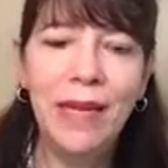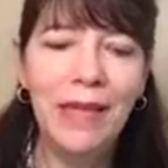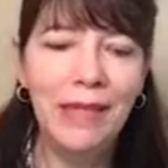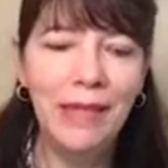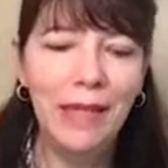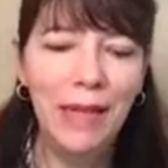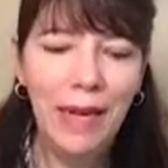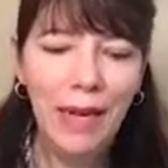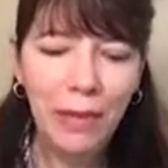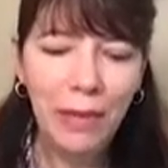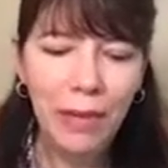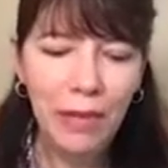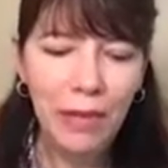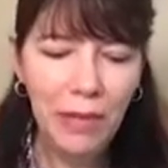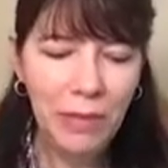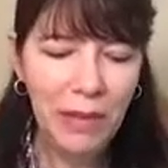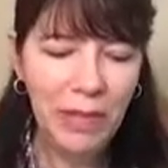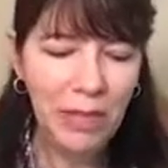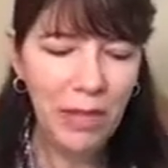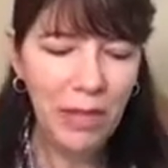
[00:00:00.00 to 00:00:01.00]
Today, I'm going
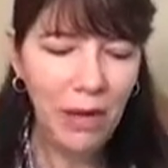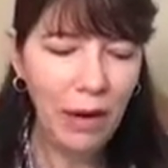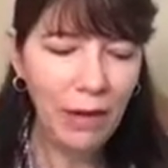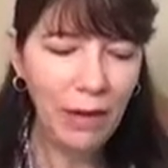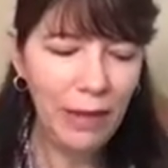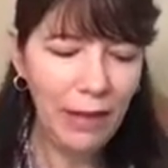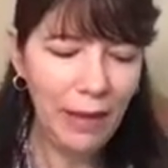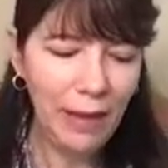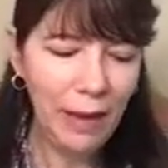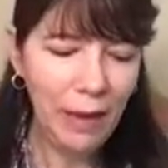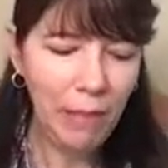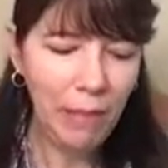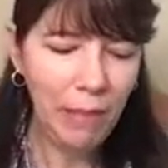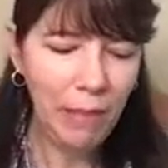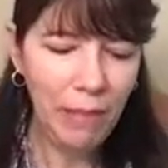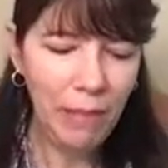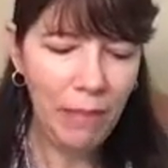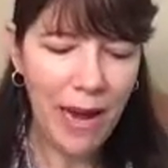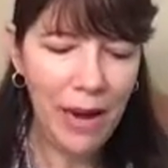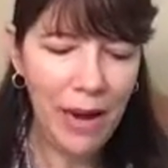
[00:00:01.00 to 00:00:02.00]
to be talking
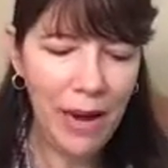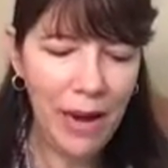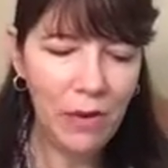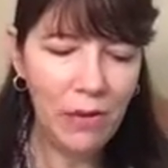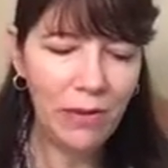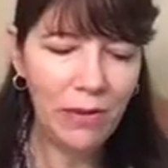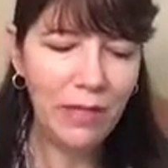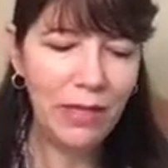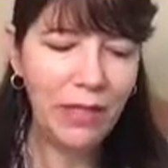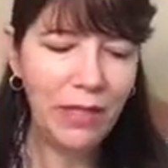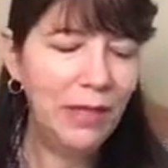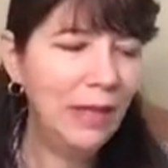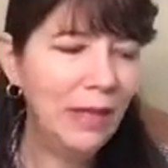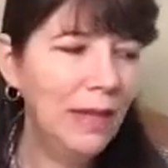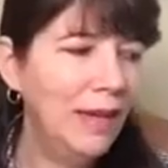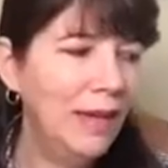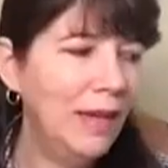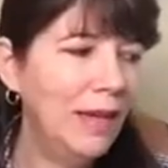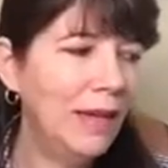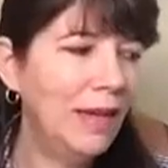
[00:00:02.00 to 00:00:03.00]
about
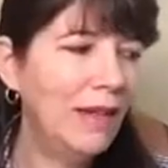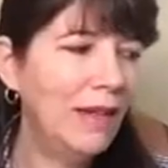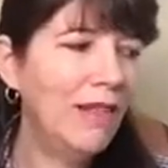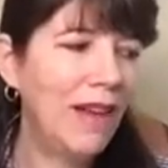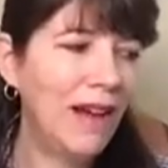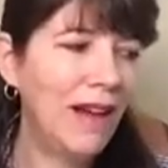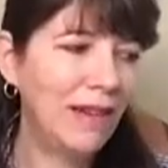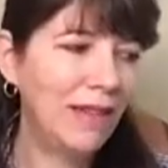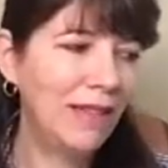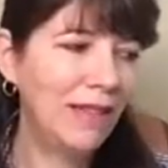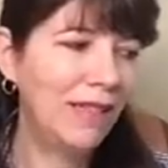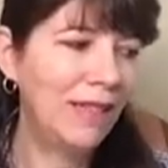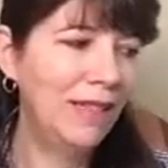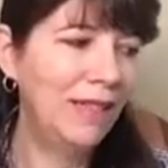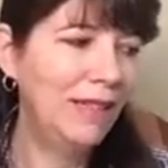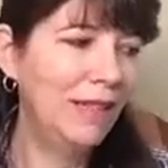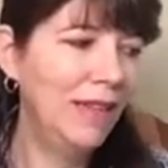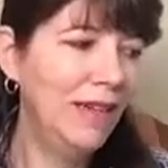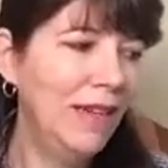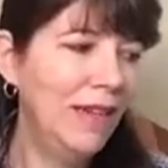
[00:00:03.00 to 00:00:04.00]

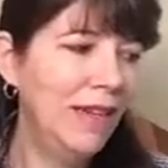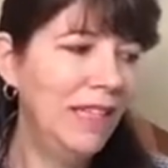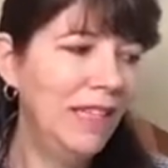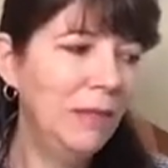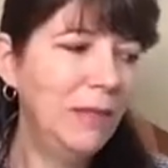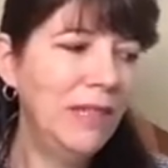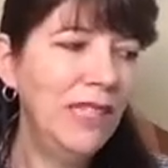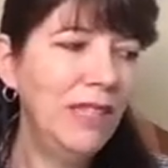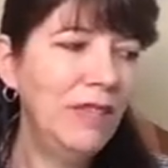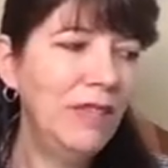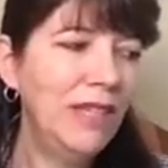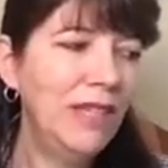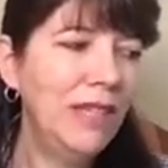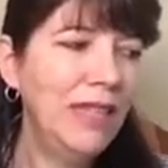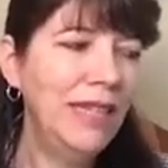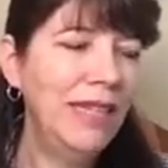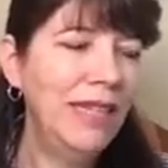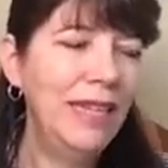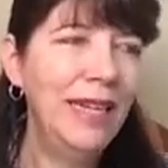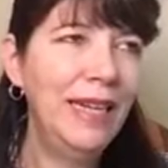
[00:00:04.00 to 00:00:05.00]
clocks,
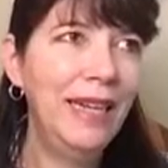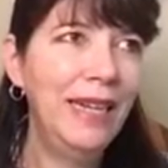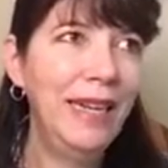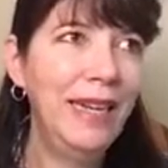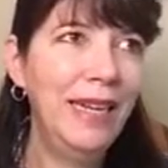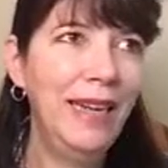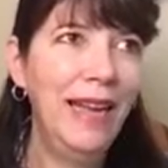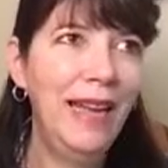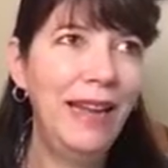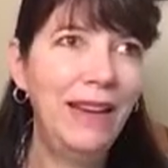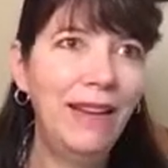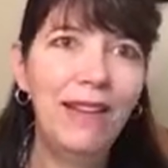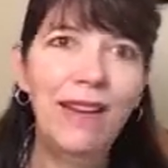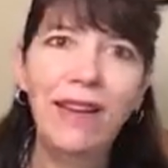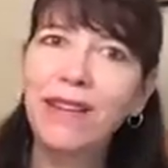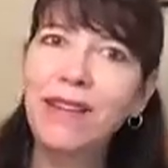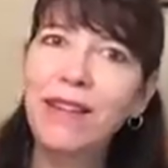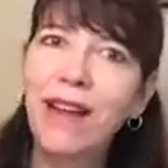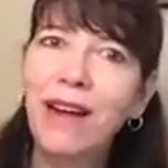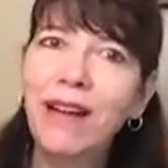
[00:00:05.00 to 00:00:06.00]
specifically
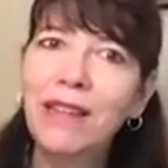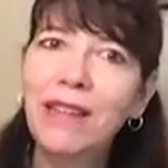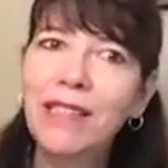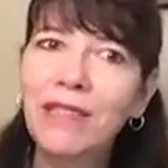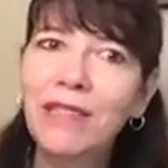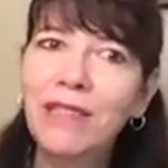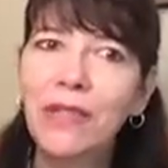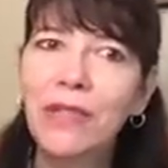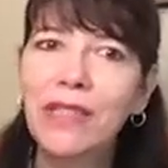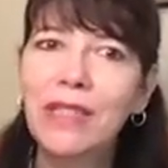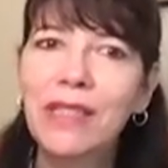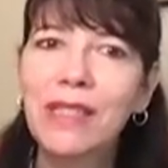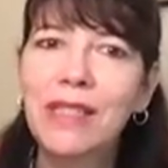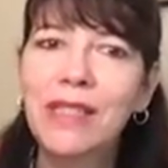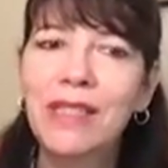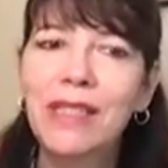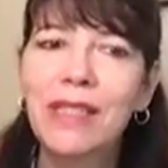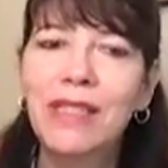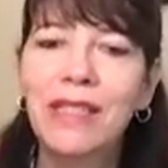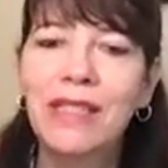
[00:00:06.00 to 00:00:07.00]
analog clocks
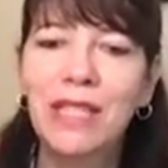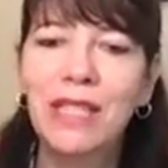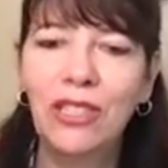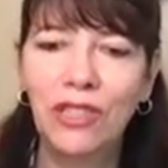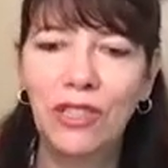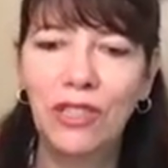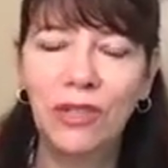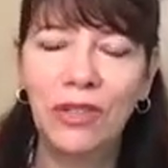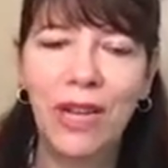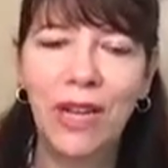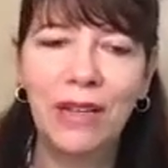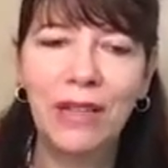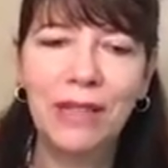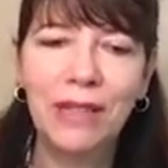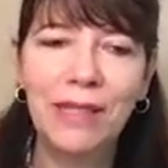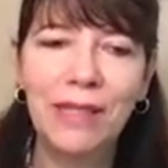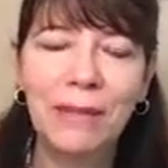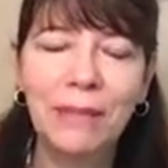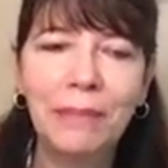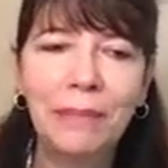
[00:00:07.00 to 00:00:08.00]
versus digital
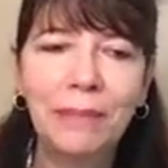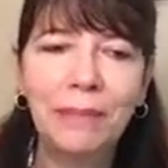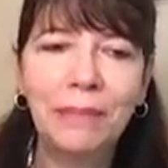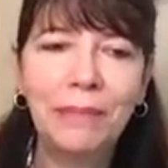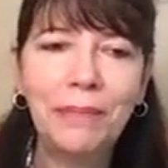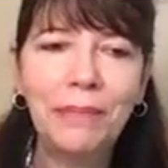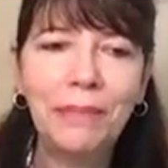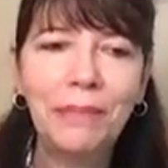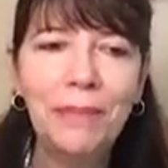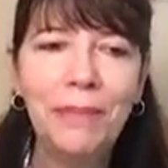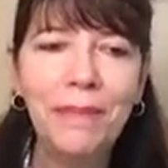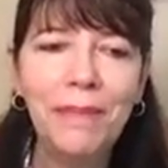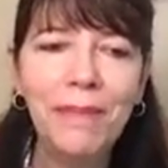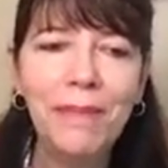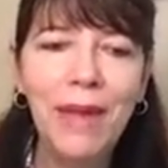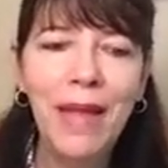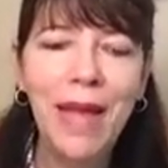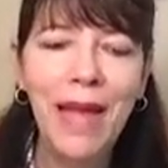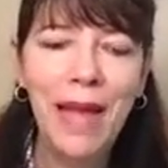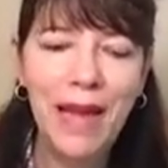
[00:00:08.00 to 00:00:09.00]
clocks.
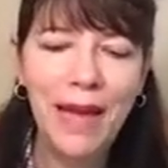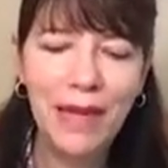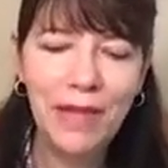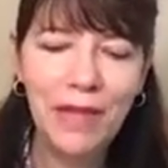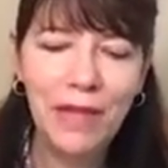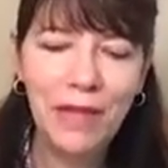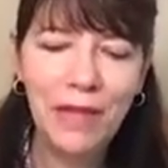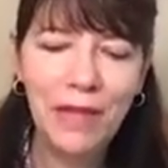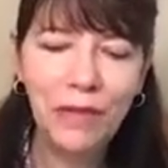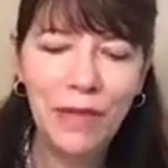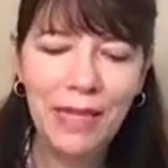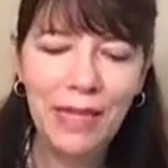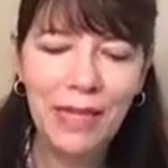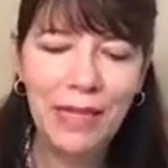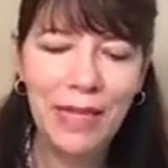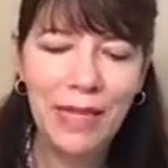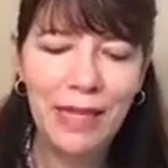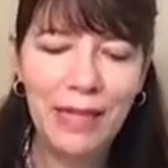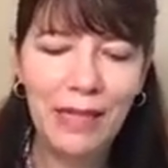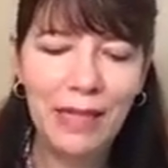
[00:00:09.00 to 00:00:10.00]
And the
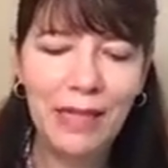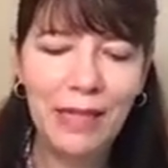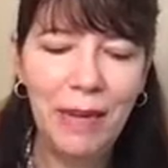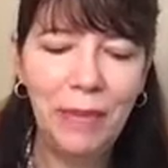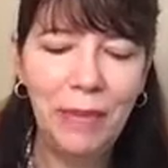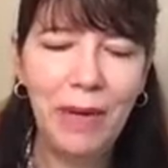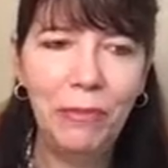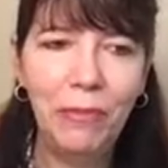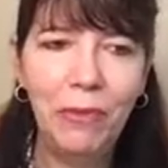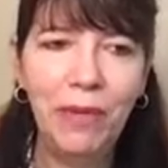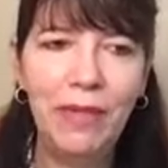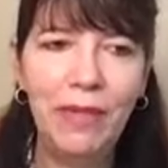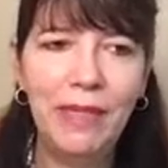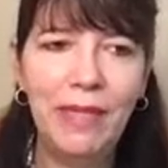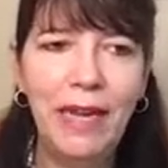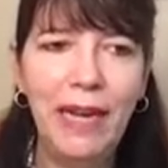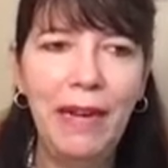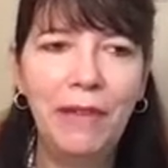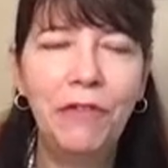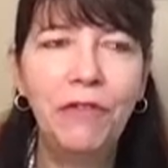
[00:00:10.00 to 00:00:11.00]
reason that this came up was
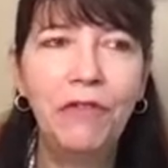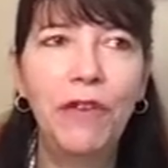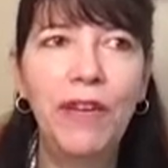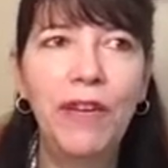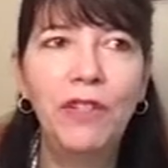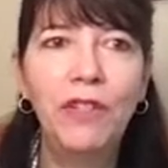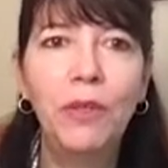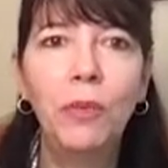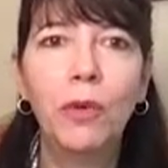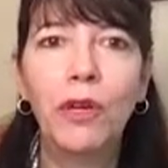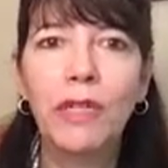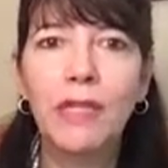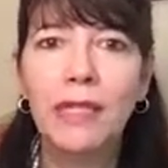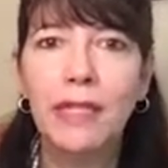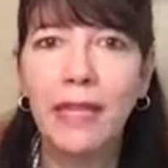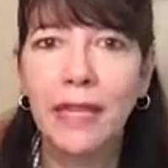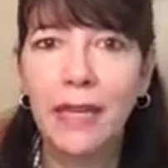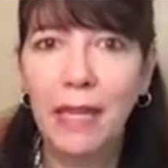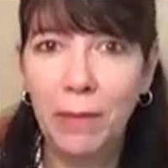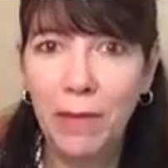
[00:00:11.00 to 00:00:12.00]
I have a friend who works
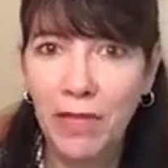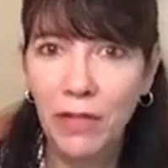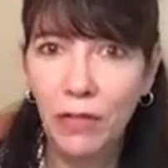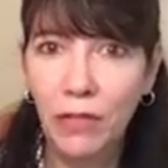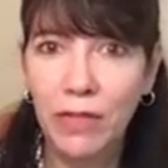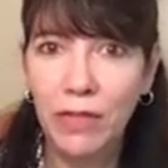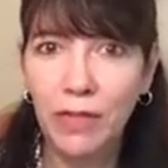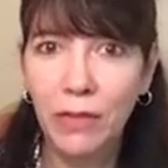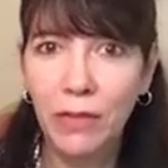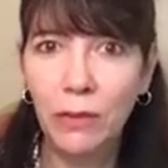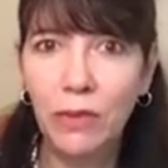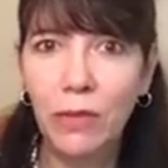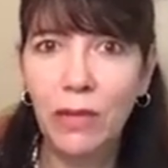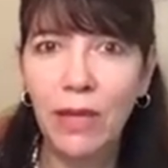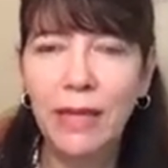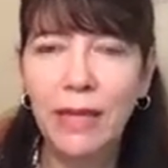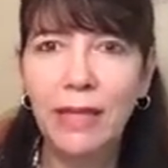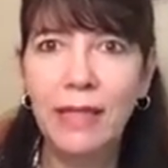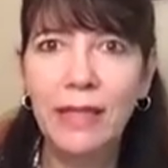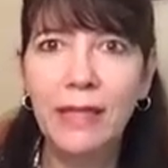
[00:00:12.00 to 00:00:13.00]
in elementary school,
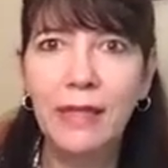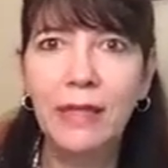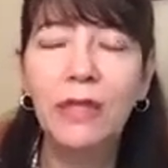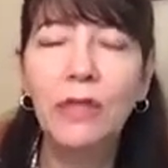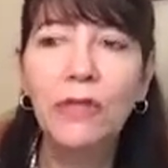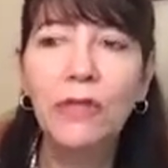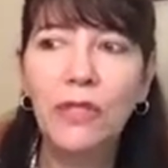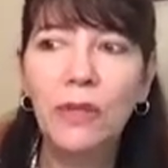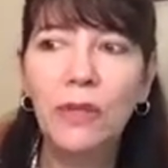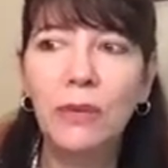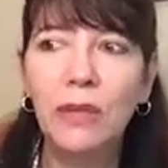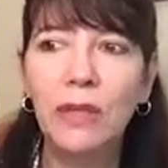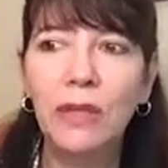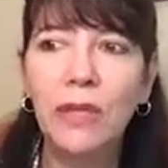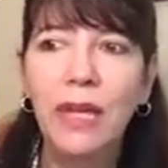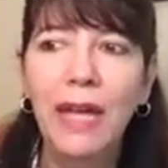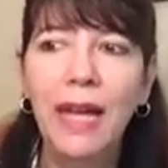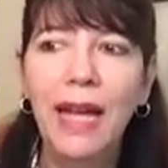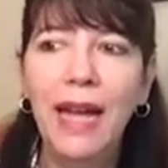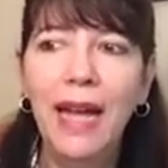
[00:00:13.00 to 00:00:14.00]
and it's a new
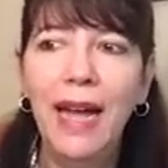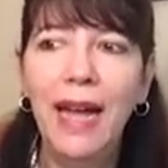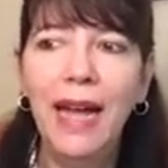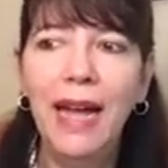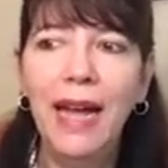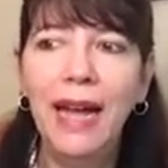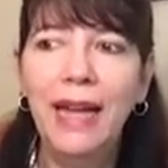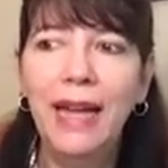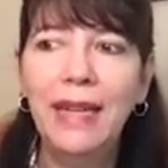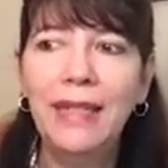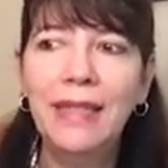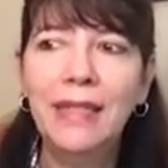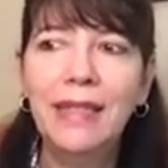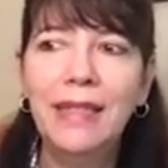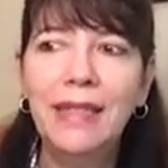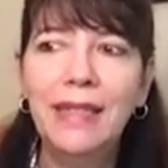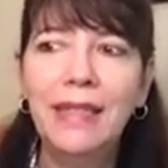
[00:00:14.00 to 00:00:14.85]
school. And